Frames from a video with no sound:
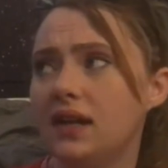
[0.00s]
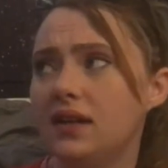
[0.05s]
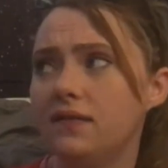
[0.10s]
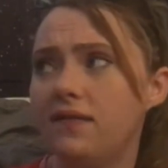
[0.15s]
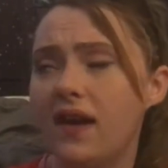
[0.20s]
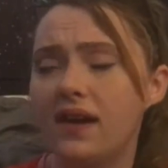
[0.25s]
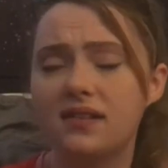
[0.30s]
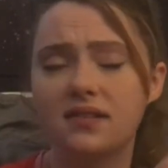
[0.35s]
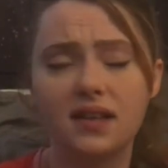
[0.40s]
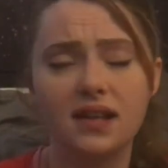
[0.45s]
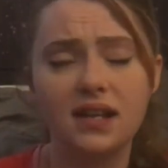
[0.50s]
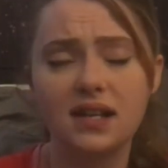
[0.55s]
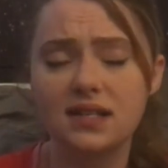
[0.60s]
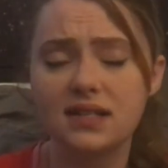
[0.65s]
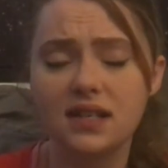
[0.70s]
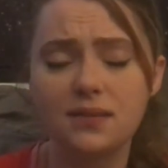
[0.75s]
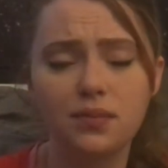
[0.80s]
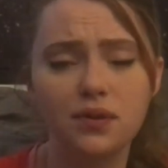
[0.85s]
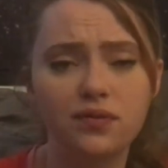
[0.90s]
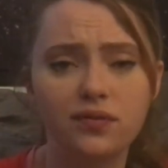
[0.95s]
In fact, like I
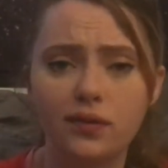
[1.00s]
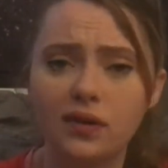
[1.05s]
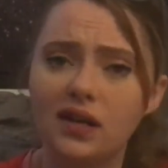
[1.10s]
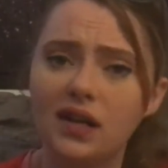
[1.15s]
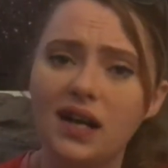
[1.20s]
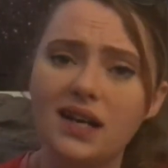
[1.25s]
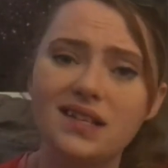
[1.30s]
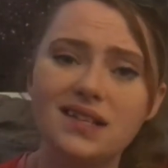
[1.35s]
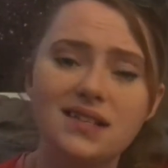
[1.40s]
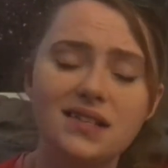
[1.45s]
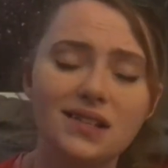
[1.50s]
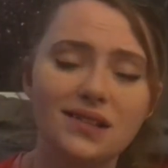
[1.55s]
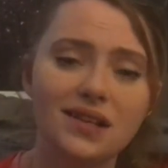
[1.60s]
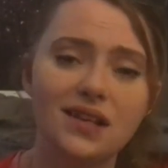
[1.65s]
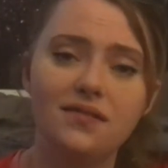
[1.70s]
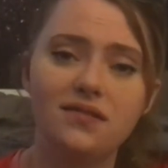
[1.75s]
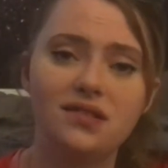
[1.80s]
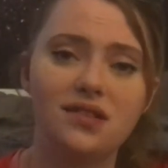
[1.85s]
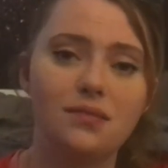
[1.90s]
said before, I still have